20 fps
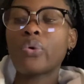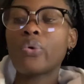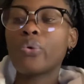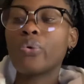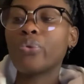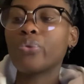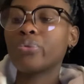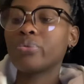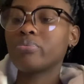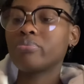
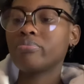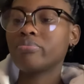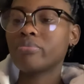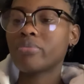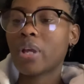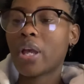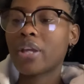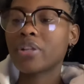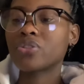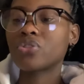Or
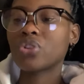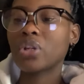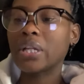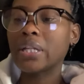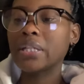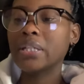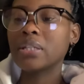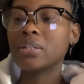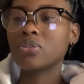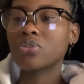
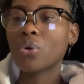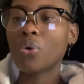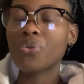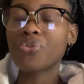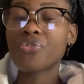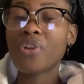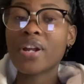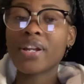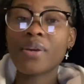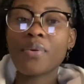actually,
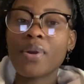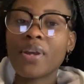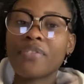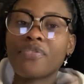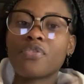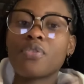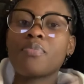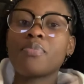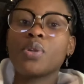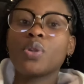don't run away
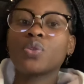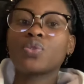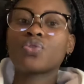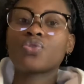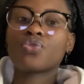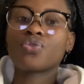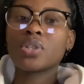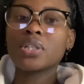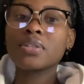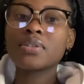from your
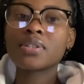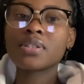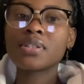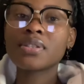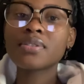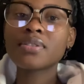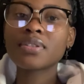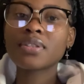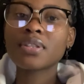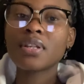
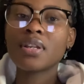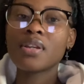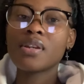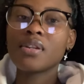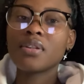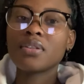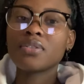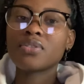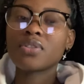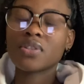stresses,
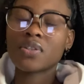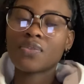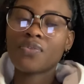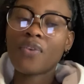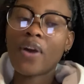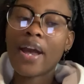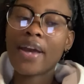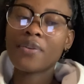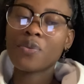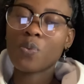just
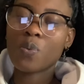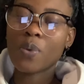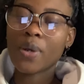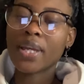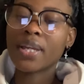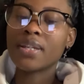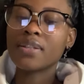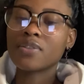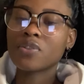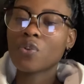find
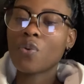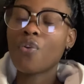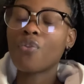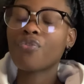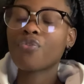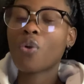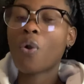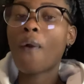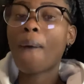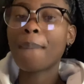ways
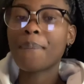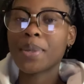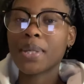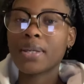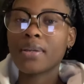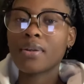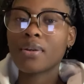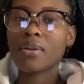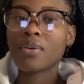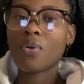of
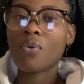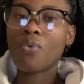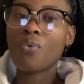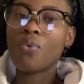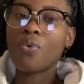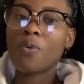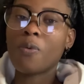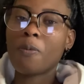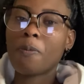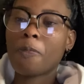coping
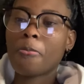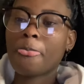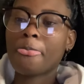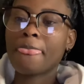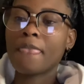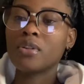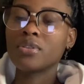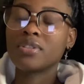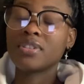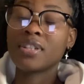or
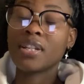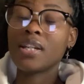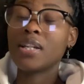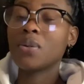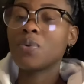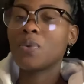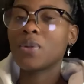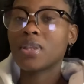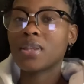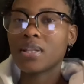
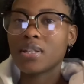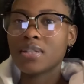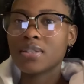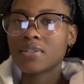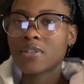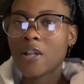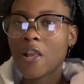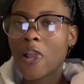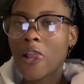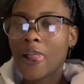dealing with
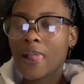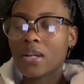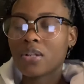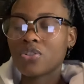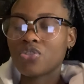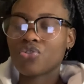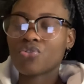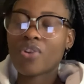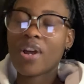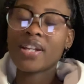it,
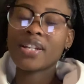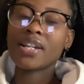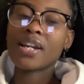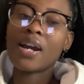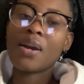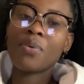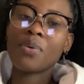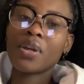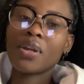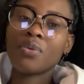because running
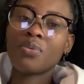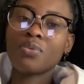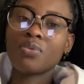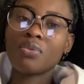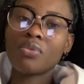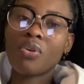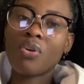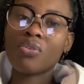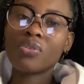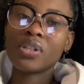away
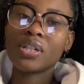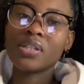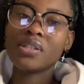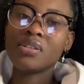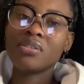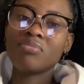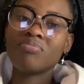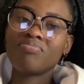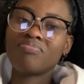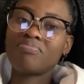will
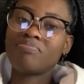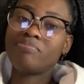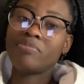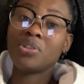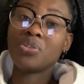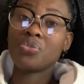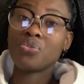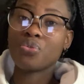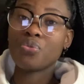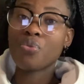only
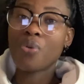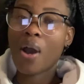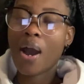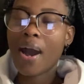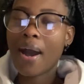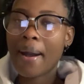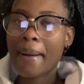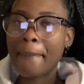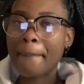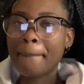do
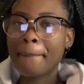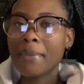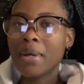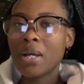harm.